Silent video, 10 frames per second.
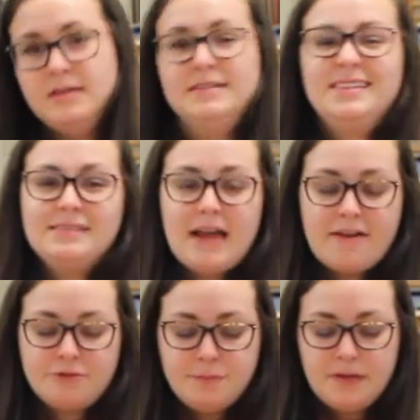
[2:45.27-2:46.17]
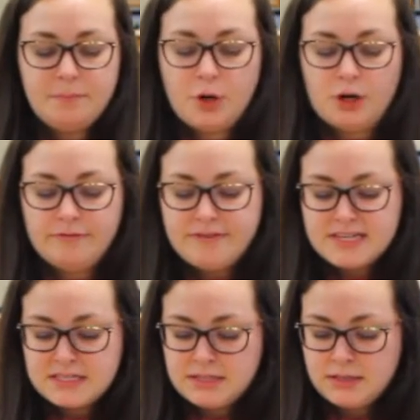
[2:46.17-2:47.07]
It doesn't have to be
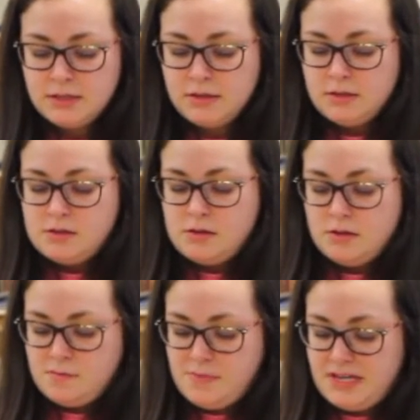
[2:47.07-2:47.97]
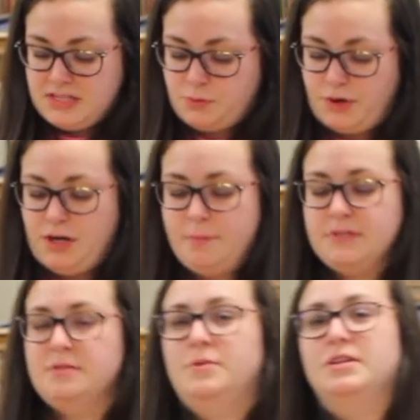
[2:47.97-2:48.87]
perfect because we're going to
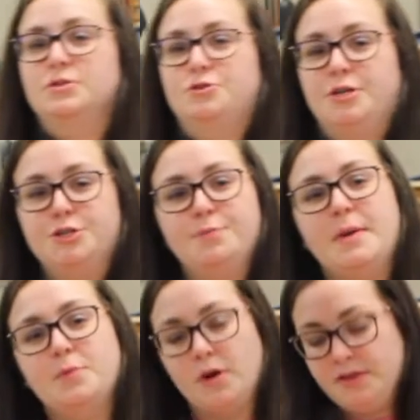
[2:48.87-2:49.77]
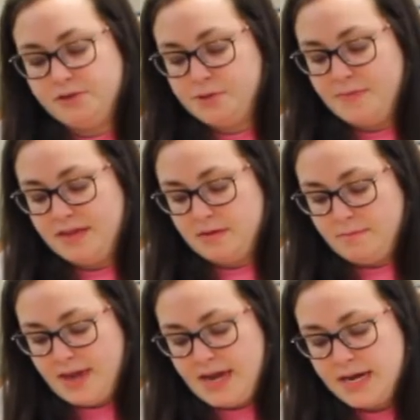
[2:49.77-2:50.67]
put some construction paper on there to make the
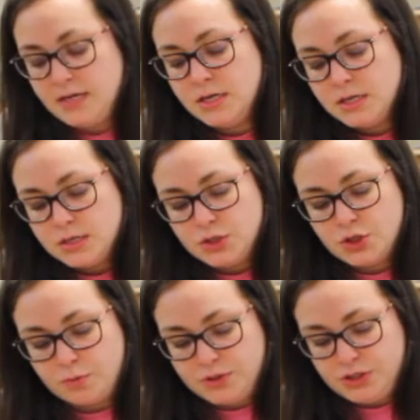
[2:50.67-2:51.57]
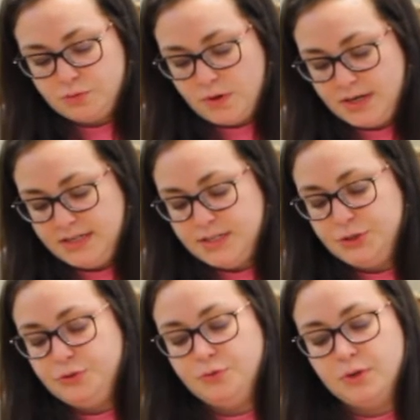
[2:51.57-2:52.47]
mane. So we're just wanting
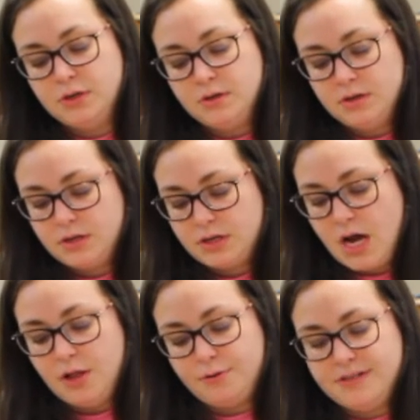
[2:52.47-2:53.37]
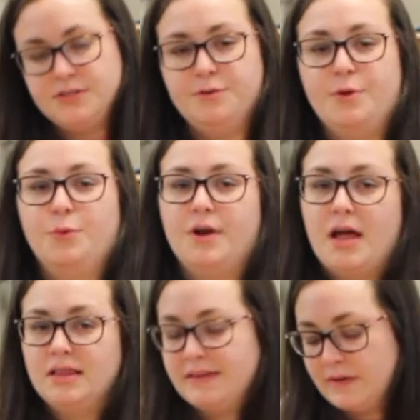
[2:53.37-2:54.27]
to color it so that we're
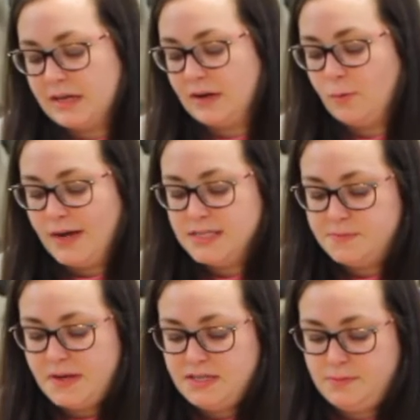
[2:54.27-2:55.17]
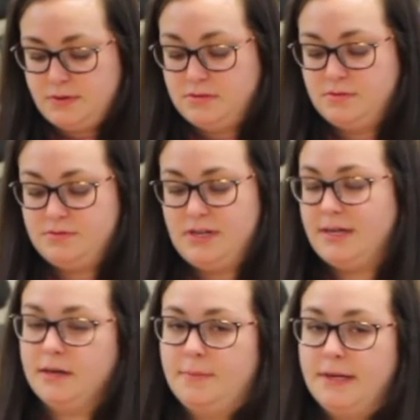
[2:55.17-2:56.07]
not leaving any white space because there's
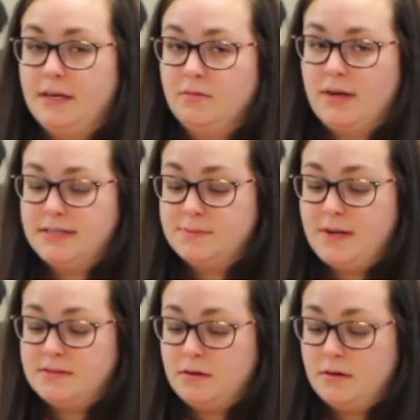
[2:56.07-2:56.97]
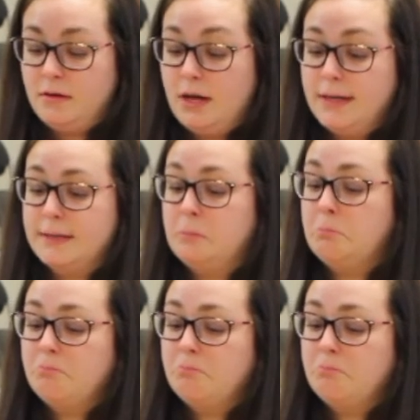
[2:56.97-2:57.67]
not going to be any white space on the lion.